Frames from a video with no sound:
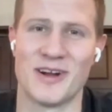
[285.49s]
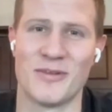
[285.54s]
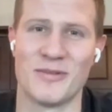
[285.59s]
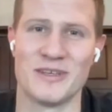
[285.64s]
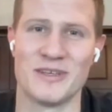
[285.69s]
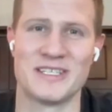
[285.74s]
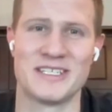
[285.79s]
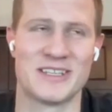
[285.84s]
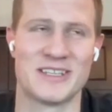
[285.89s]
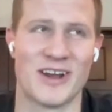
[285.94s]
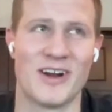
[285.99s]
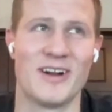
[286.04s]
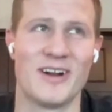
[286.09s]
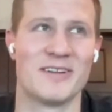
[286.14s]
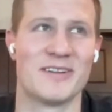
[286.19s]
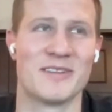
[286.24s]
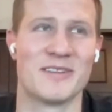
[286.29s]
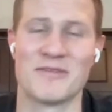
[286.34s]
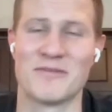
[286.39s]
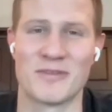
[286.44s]
We
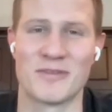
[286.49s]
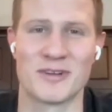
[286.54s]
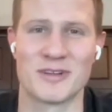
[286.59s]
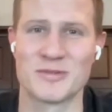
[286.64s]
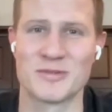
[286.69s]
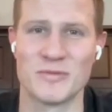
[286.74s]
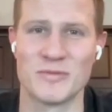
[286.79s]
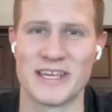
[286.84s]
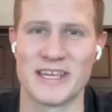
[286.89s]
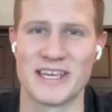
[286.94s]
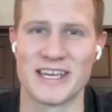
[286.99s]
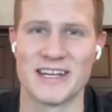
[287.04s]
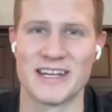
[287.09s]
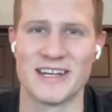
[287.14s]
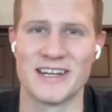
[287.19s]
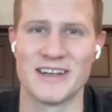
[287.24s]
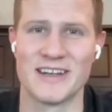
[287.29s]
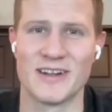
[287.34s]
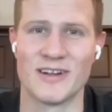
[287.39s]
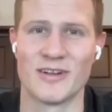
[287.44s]
start the first
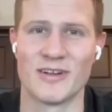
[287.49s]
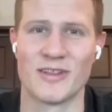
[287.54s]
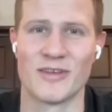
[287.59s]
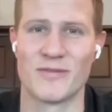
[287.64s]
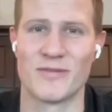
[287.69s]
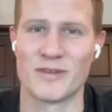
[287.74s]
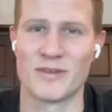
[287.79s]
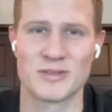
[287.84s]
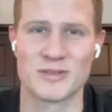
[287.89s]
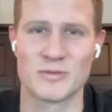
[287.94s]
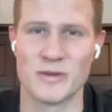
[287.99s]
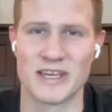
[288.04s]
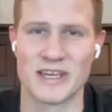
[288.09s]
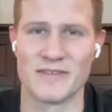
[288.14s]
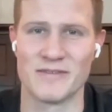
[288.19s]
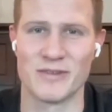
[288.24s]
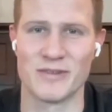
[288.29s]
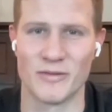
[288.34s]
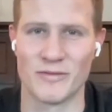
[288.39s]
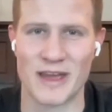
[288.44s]
weekend or the first week
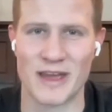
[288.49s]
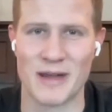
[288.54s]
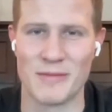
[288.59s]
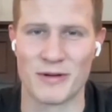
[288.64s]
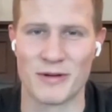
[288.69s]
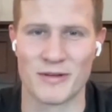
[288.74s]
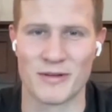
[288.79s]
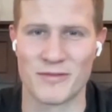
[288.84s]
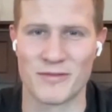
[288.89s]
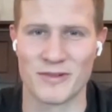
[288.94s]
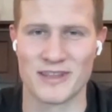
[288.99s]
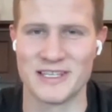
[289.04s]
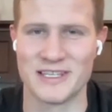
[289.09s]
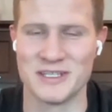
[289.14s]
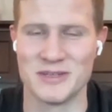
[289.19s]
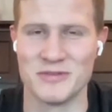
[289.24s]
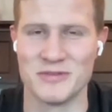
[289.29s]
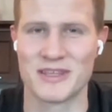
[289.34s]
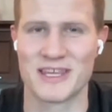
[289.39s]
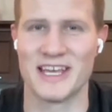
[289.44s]
of November for
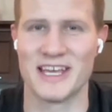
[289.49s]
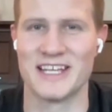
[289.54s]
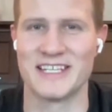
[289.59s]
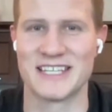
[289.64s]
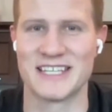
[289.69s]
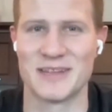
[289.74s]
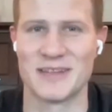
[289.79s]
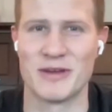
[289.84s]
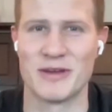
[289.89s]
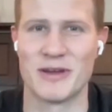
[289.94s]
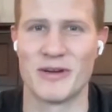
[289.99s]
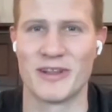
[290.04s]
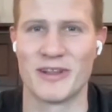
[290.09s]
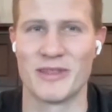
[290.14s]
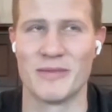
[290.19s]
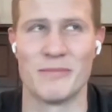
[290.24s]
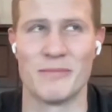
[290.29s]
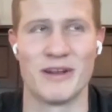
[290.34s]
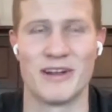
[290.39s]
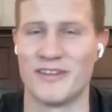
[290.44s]
these youth kids, and then we go to
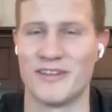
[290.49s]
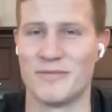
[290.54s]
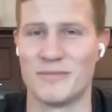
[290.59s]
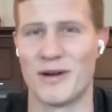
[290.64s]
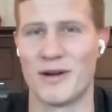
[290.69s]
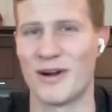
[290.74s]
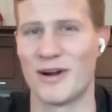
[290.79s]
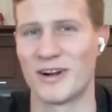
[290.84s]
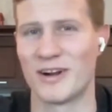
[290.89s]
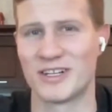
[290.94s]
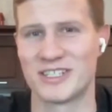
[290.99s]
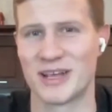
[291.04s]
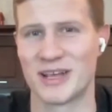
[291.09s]
the middle of March.